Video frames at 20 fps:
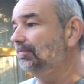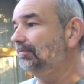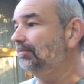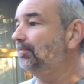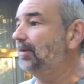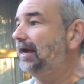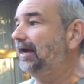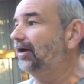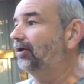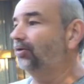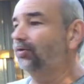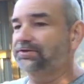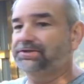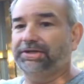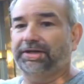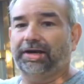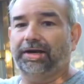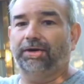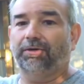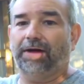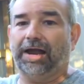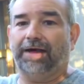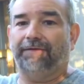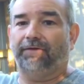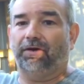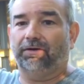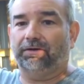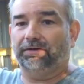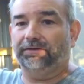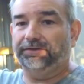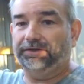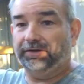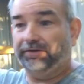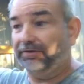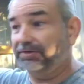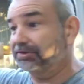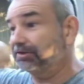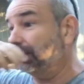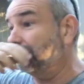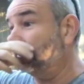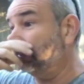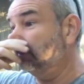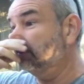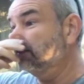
panels that I don't have on the other side.